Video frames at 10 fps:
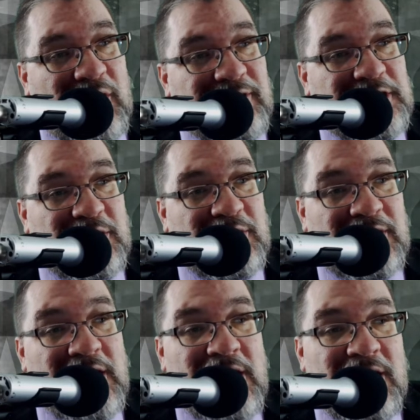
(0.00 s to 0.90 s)
the
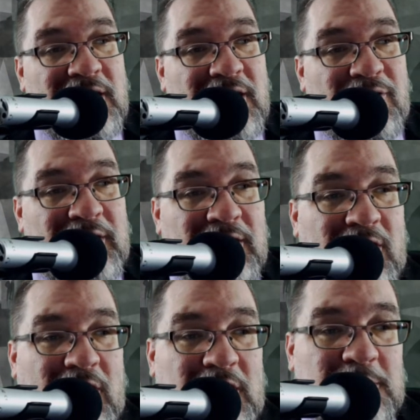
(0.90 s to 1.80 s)
children covering
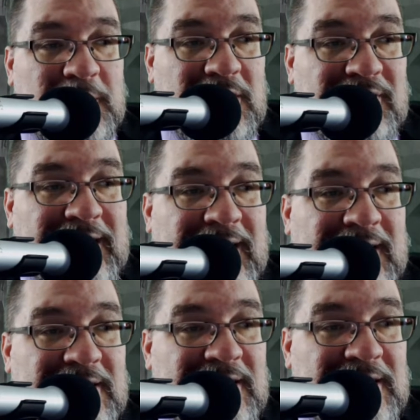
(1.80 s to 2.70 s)
their hearts with their right
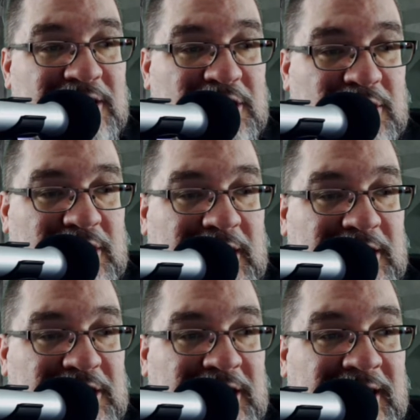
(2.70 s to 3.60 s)
hands and then
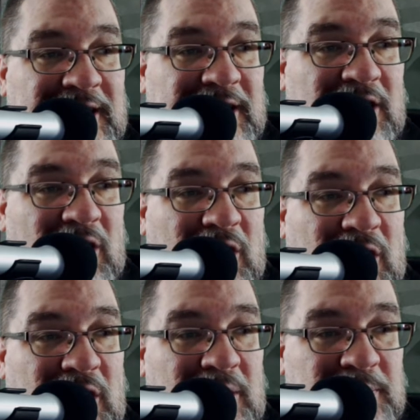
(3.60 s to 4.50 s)
stretching their
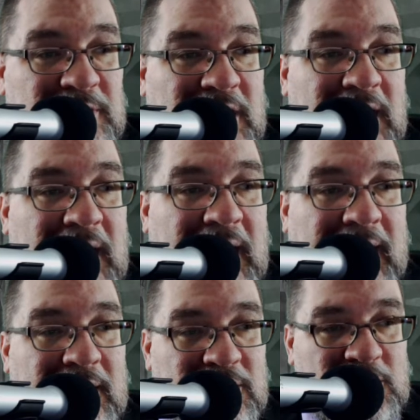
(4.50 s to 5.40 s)
arms
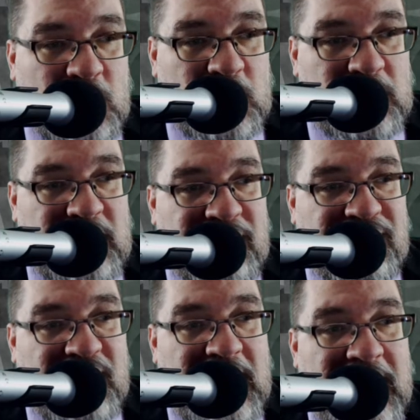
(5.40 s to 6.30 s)
out toward the
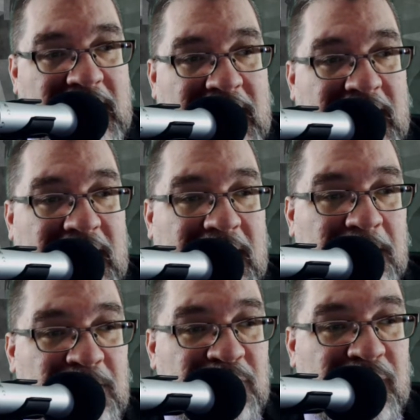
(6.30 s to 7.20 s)
flag.
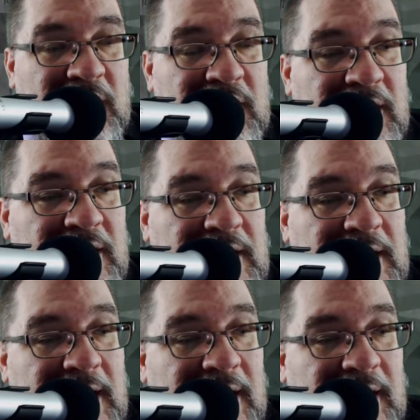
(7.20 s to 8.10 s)

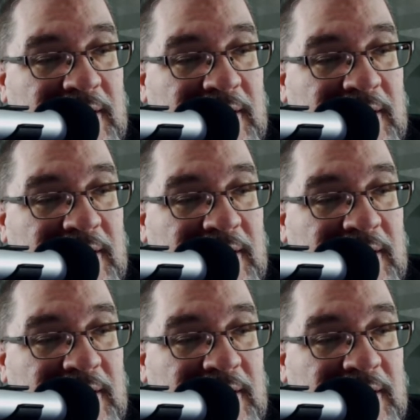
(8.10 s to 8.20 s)
Yeah,